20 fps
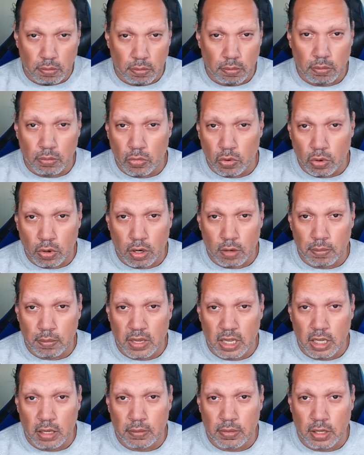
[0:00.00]
more
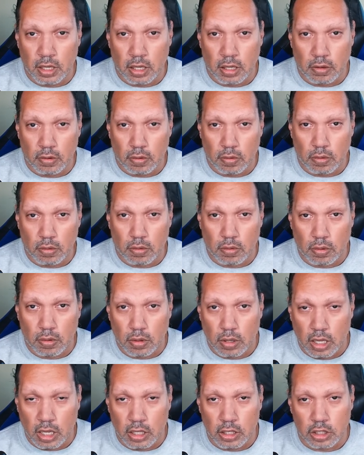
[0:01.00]
maybe
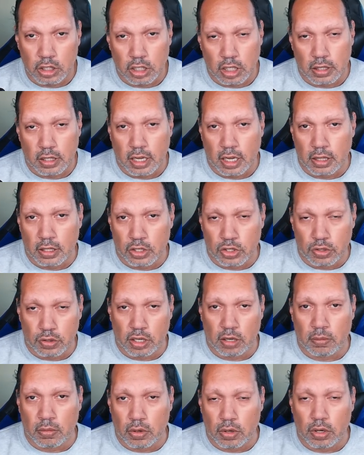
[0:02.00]
and shut down the
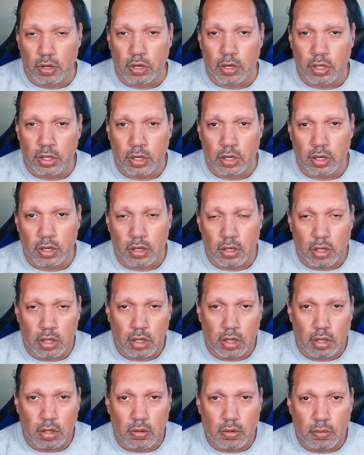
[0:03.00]
stream earlier
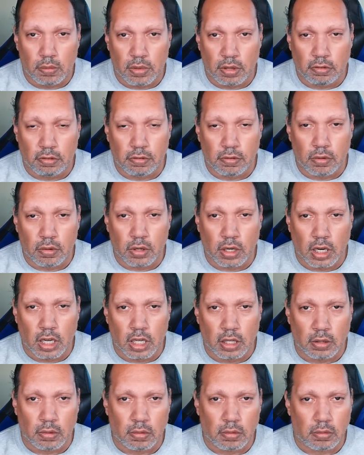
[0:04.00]
before
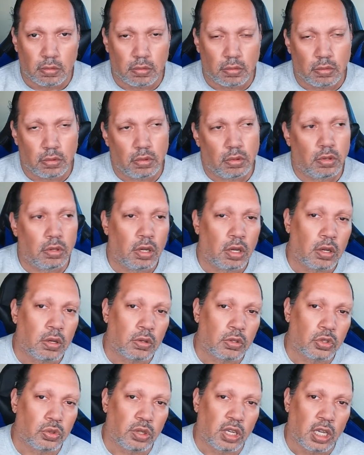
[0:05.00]
and go
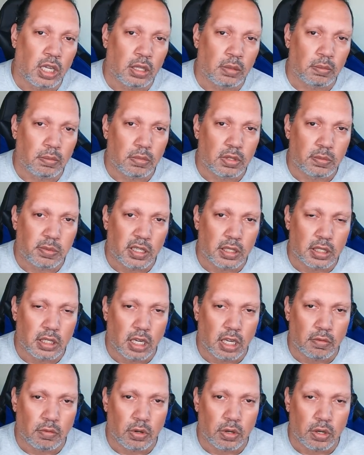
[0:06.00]
straight and spend
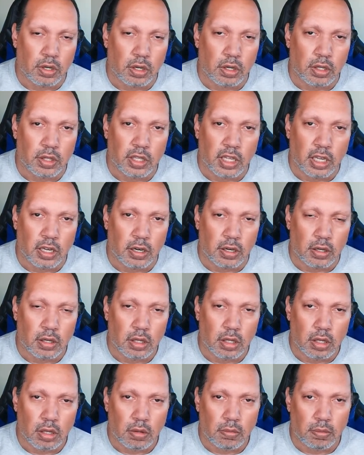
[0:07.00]
time with her there
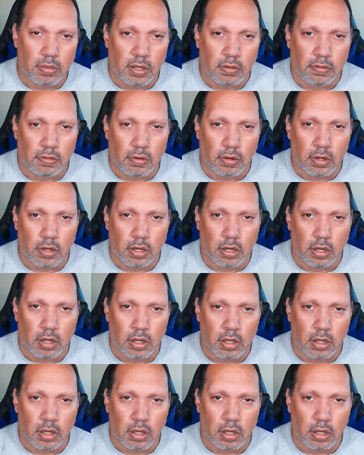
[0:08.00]
before her